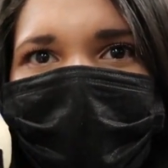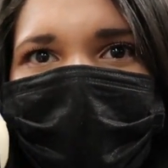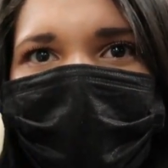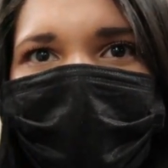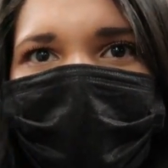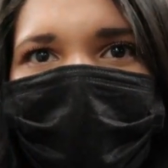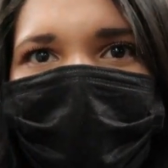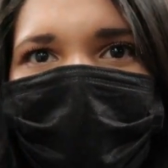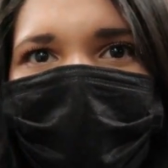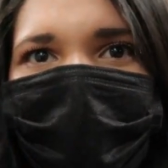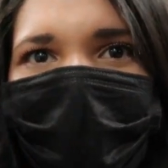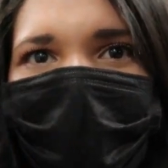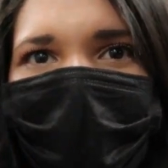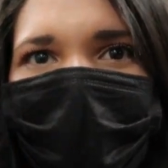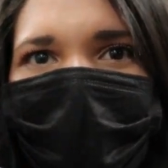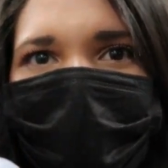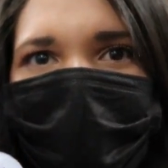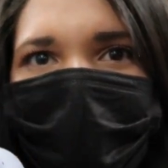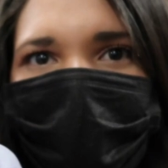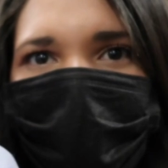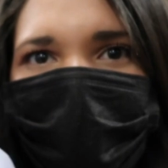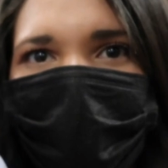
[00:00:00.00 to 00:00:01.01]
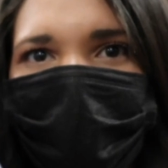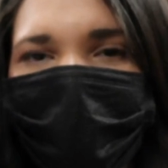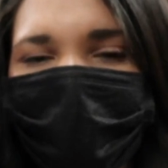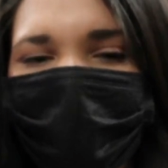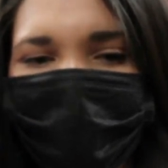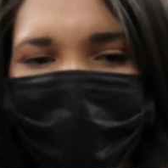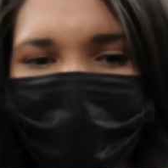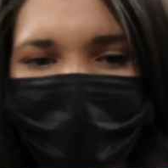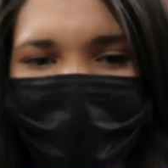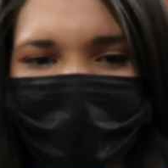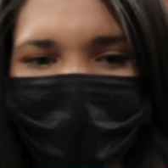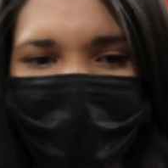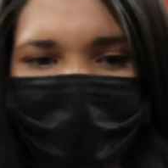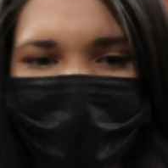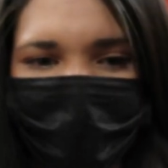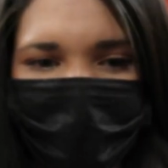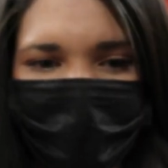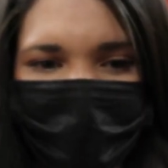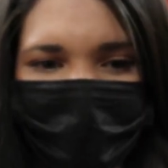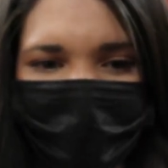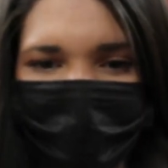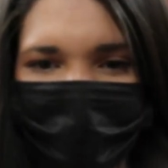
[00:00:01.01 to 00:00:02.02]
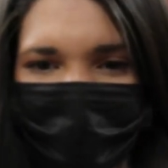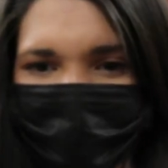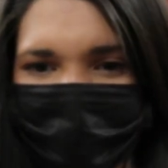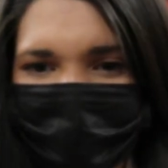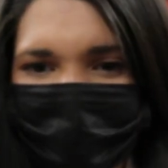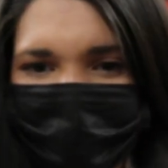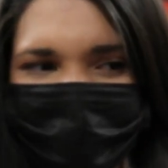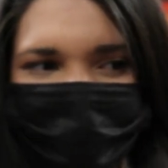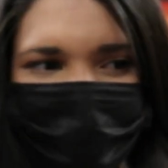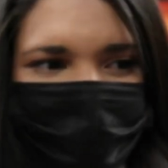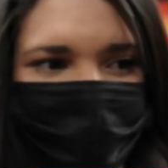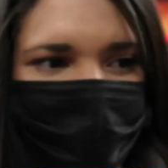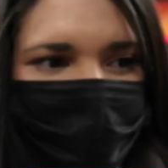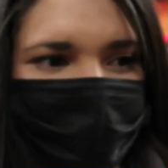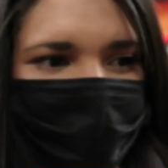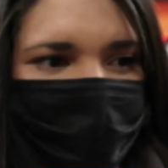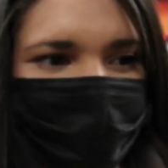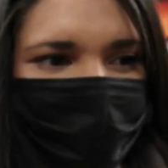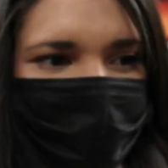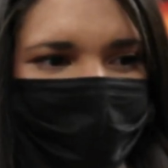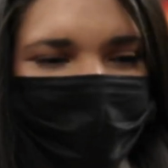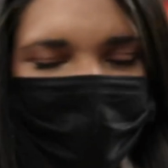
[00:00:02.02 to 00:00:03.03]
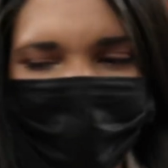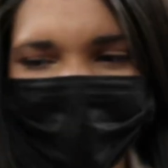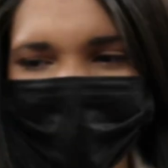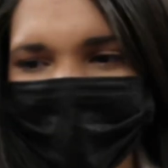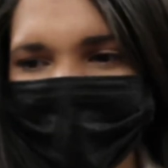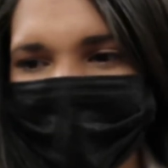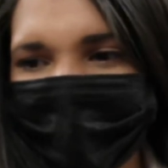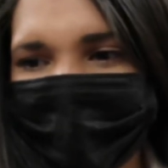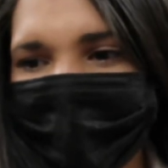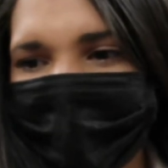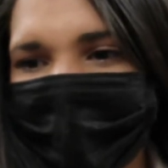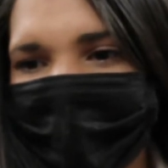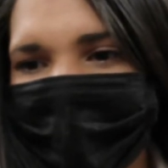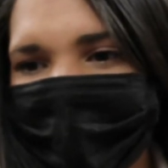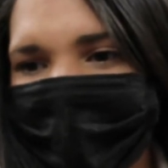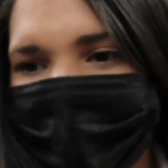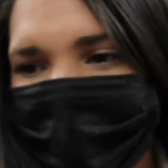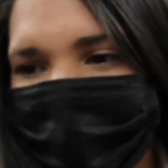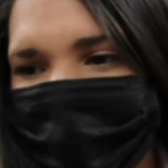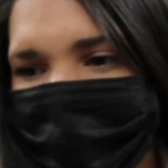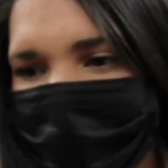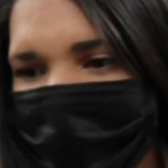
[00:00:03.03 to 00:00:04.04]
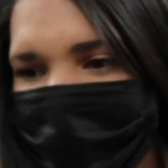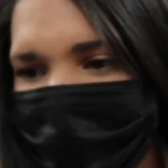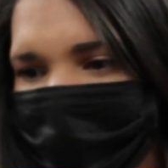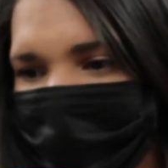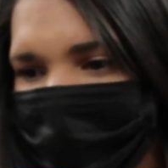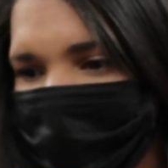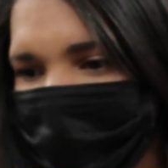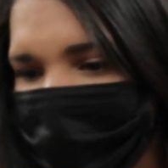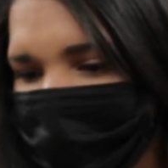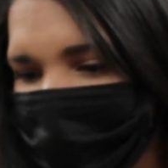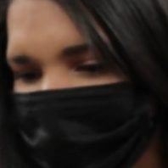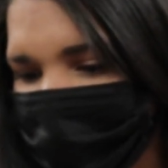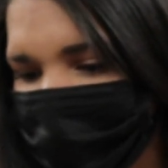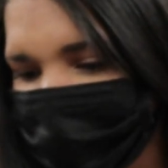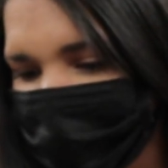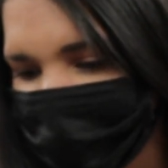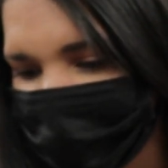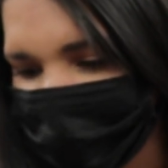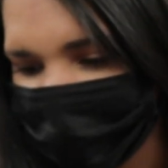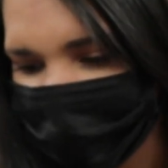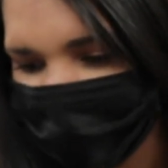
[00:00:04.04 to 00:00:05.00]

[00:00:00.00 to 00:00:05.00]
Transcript: is fucking creepy. It reminds me of like Texas Chainsaw